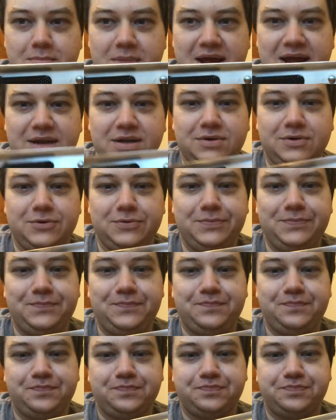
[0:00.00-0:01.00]
Handle,
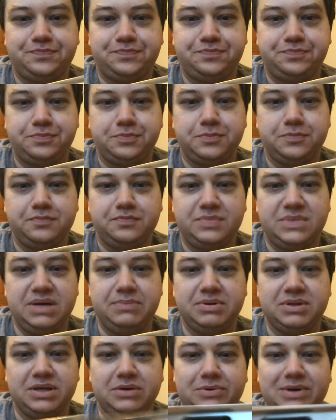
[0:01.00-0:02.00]

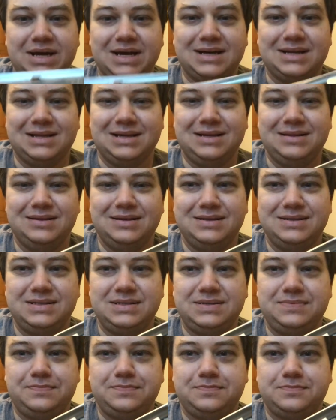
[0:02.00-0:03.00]
typically when I clean
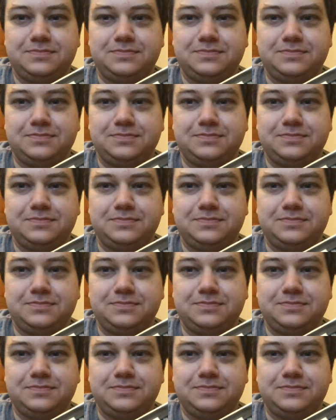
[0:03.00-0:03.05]
this,